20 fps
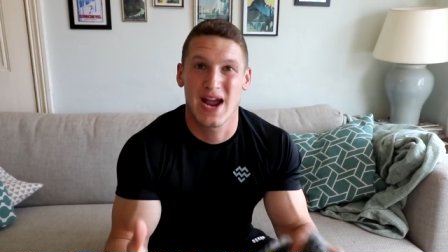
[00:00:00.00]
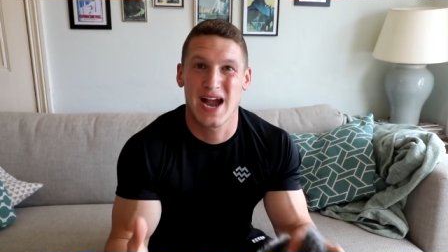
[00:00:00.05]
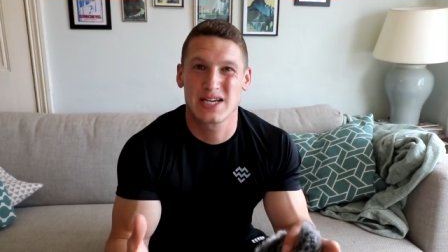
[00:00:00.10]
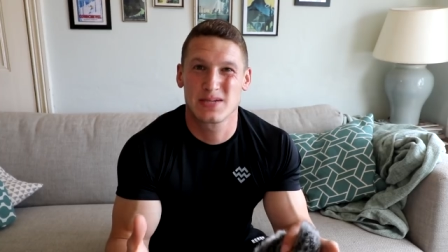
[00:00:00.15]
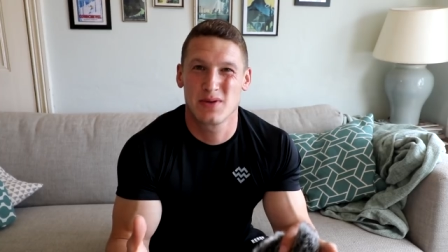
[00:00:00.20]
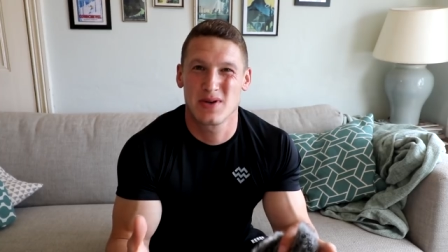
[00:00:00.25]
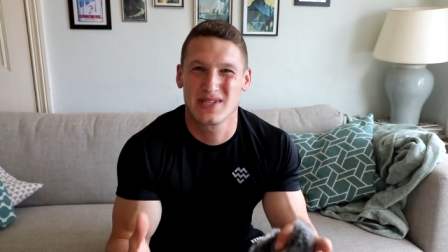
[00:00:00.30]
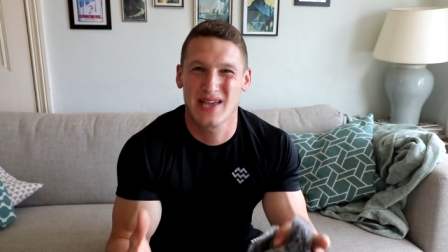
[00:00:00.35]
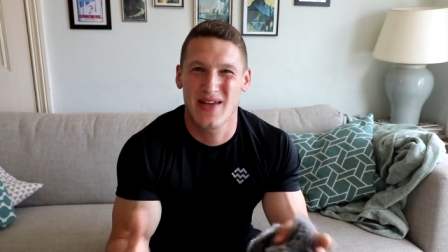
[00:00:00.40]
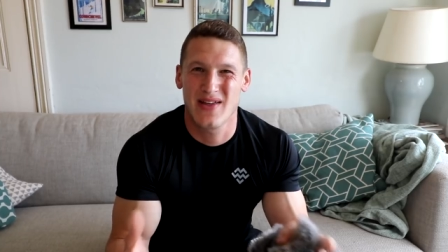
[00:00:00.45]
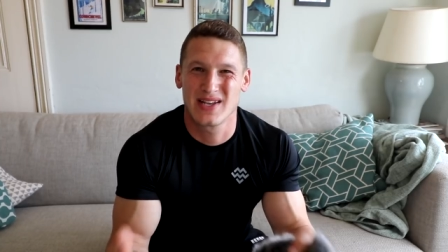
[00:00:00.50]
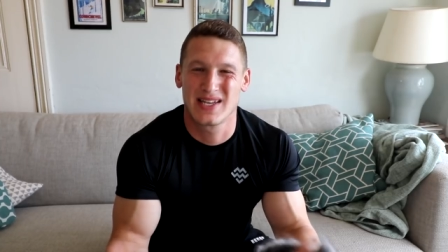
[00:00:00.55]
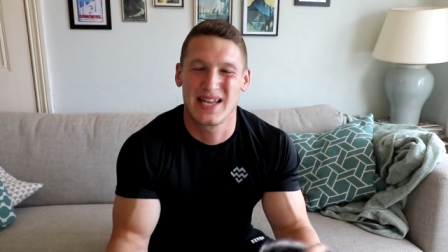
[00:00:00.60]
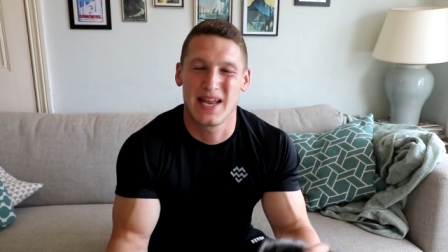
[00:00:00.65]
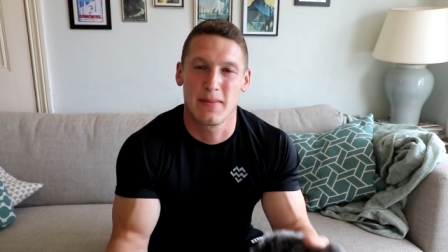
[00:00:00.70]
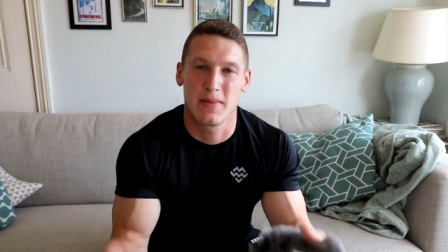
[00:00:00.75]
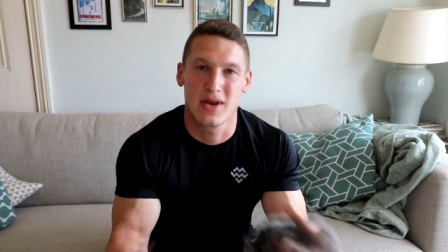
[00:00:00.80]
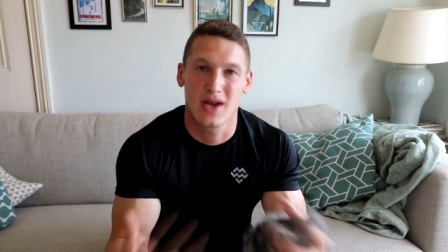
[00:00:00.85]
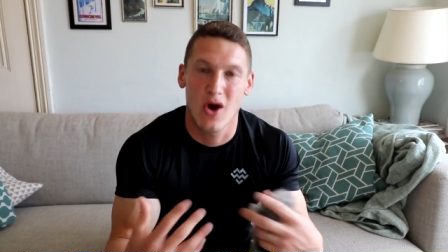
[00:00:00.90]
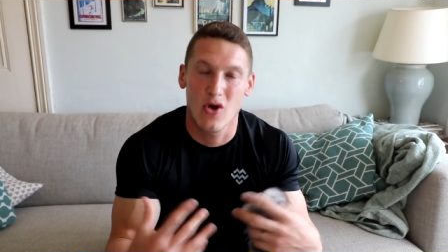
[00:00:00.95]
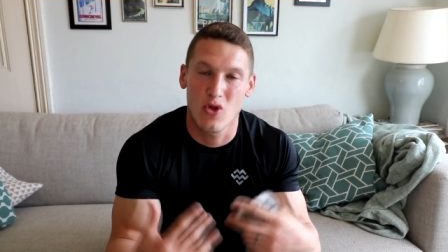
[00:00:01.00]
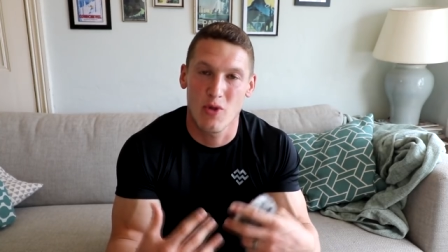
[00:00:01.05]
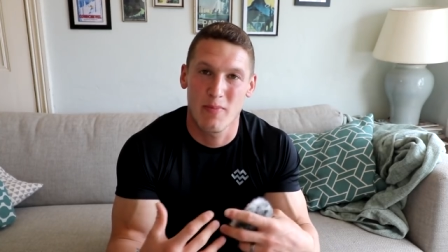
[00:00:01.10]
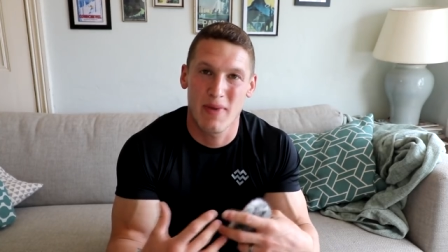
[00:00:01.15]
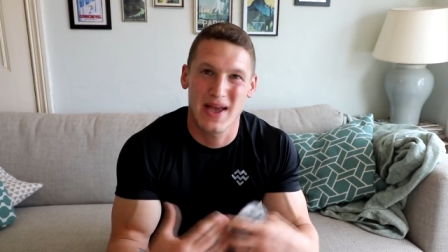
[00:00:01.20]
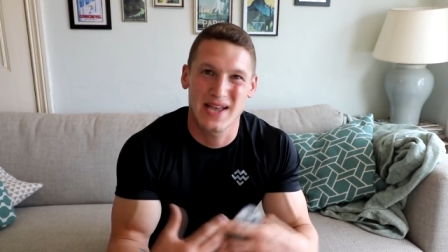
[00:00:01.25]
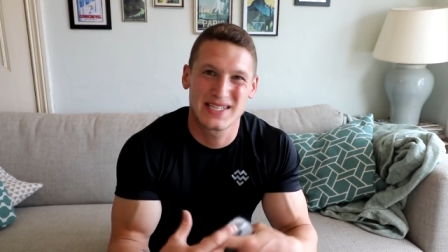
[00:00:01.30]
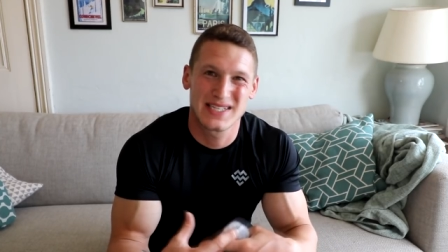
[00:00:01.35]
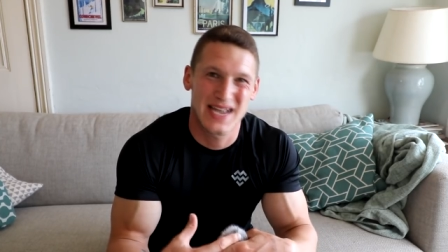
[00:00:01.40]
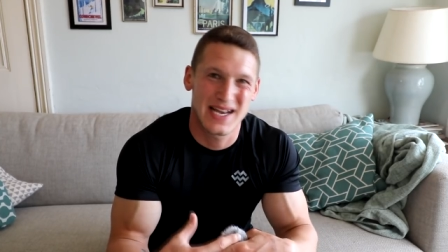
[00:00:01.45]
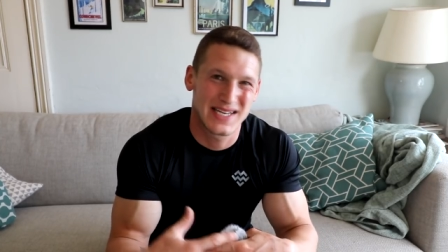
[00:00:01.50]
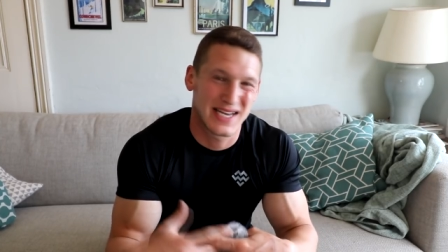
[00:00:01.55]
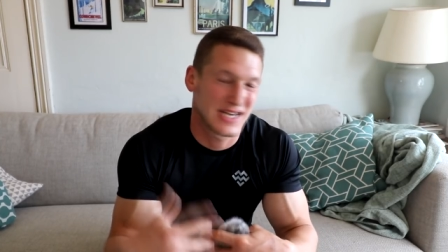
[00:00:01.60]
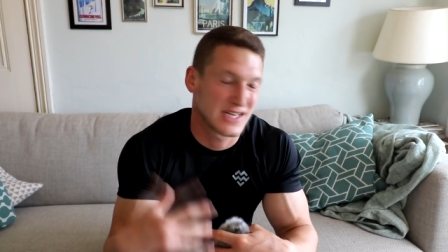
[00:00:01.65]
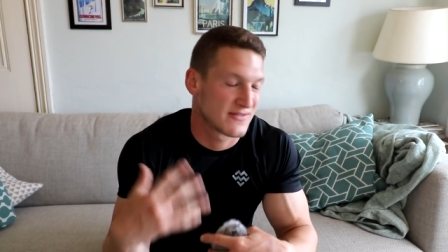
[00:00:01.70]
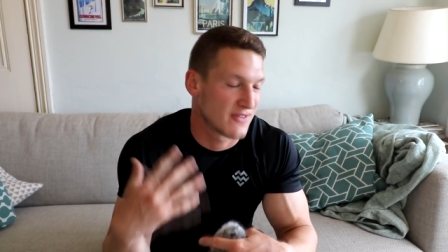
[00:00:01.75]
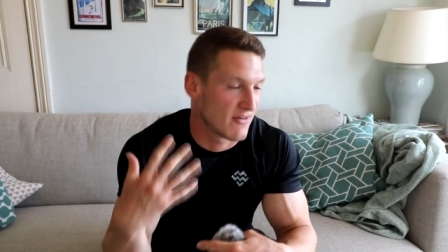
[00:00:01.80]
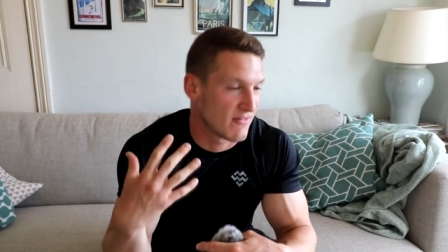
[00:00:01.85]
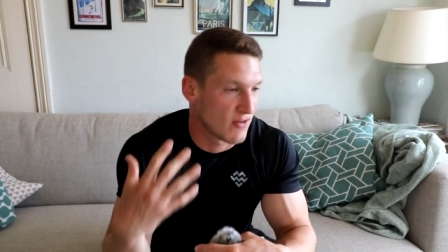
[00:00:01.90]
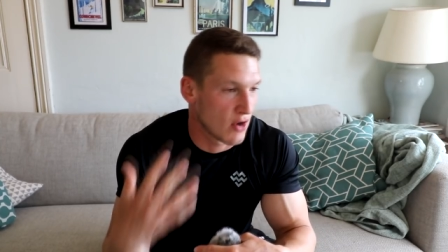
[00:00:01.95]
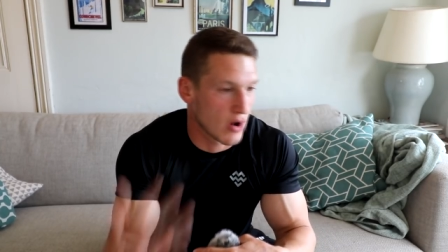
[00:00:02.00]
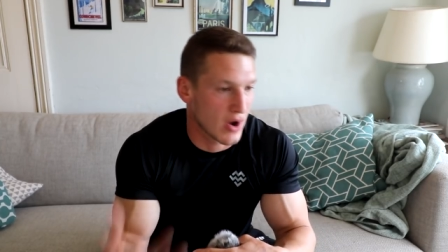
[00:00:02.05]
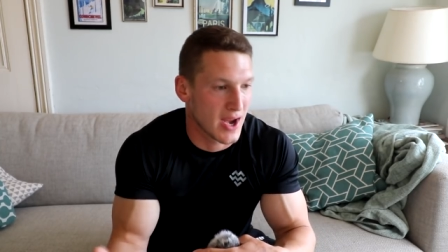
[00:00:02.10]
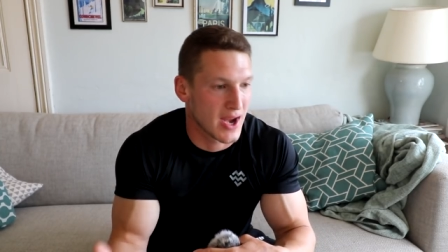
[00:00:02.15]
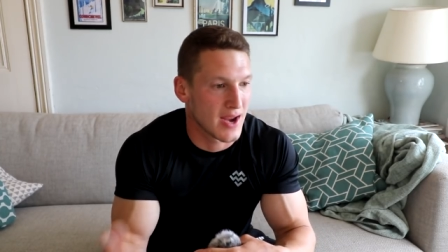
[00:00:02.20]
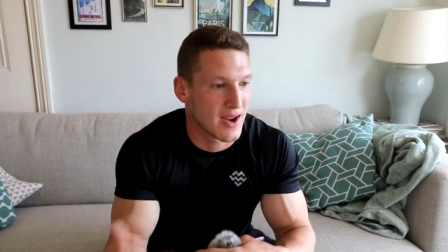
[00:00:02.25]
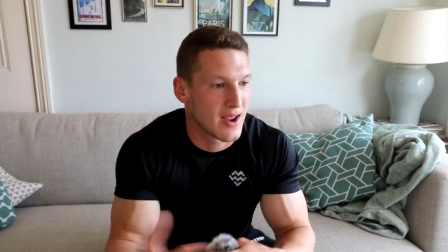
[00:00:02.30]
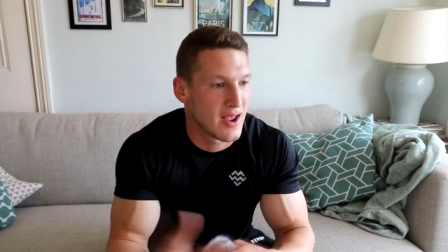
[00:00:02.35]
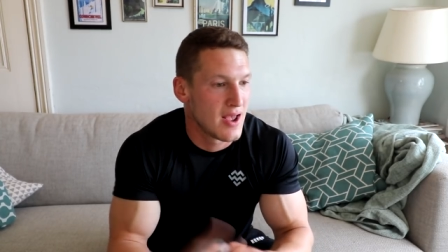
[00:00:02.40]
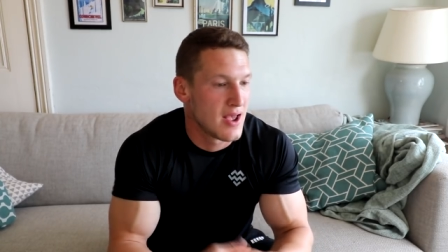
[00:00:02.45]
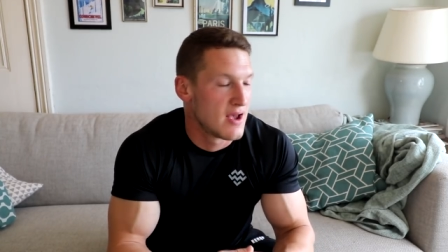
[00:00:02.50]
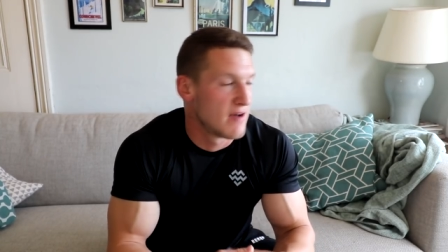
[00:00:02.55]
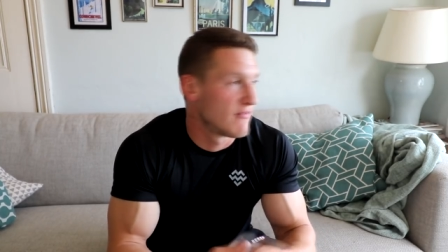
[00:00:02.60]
experts out there, to let me know the best settings for vlogging,